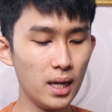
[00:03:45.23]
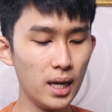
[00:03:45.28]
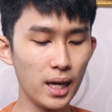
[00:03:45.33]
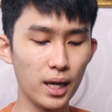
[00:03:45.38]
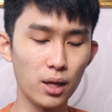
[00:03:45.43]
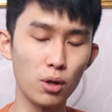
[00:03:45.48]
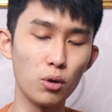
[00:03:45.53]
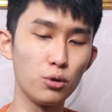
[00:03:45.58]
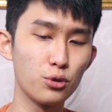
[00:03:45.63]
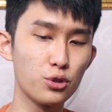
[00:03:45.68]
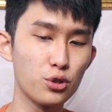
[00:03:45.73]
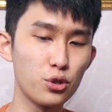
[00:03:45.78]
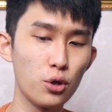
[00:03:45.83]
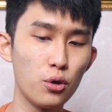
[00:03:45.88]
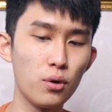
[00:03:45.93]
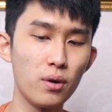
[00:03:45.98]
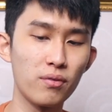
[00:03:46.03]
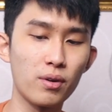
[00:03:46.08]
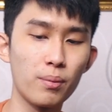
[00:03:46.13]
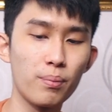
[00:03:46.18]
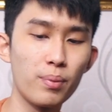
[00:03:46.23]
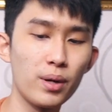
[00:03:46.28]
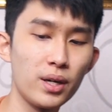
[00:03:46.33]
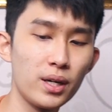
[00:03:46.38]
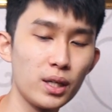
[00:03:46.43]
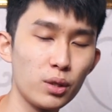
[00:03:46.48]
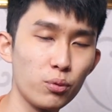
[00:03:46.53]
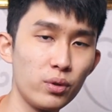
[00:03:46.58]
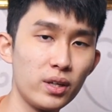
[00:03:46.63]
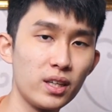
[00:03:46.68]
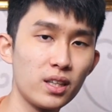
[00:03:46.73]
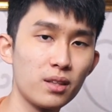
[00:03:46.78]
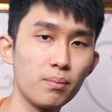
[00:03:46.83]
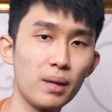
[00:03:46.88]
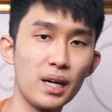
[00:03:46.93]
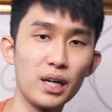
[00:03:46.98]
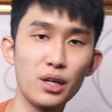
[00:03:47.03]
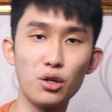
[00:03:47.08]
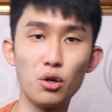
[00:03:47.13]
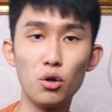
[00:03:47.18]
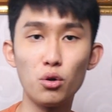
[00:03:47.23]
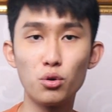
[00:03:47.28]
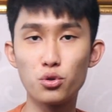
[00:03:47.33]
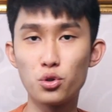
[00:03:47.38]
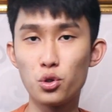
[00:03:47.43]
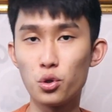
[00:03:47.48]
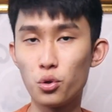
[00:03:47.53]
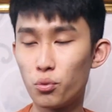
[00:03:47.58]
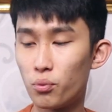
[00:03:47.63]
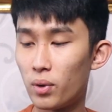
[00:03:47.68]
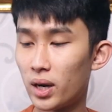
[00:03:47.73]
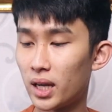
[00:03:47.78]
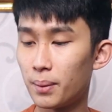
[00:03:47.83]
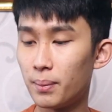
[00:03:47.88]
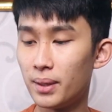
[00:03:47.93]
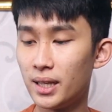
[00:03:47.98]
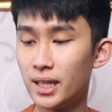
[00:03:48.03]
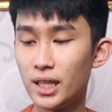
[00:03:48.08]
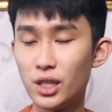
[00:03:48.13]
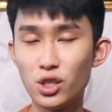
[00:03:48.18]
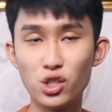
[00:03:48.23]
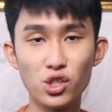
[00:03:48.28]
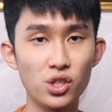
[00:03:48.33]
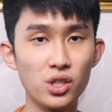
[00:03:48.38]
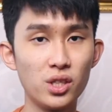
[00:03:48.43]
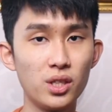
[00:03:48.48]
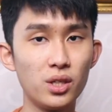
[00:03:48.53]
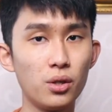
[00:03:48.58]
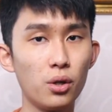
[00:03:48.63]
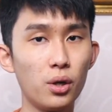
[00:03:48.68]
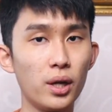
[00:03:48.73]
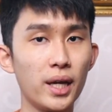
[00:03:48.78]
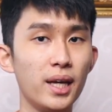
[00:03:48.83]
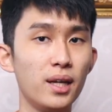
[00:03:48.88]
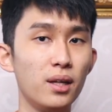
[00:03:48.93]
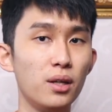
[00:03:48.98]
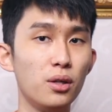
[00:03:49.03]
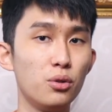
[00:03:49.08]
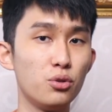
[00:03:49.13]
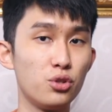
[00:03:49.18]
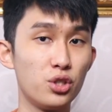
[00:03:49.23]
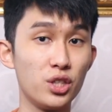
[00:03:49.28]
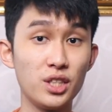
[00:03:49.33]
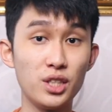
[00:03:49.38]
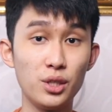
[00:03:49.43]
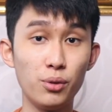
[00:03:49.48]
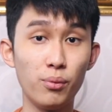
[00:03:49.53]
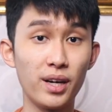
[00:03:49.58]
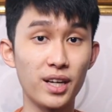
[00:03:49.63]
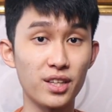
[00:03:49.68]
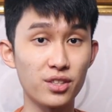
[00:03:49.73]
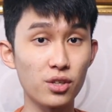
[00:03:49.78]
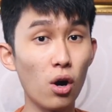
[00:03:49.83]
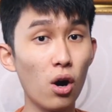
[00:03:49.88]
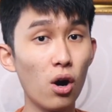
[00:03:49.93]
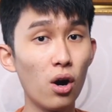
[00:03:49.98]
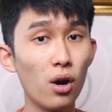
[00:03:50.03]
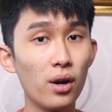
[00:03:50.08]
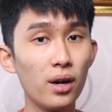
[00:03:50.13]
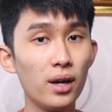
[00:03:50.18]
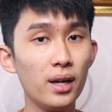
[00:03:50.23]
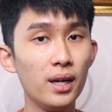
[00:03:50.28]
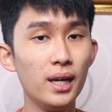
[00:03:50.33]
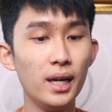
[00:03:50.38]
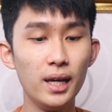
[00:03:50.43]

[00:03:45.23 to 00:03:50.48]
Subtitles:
and also I've compared it with my go-to recommendation, Halo GT1XR,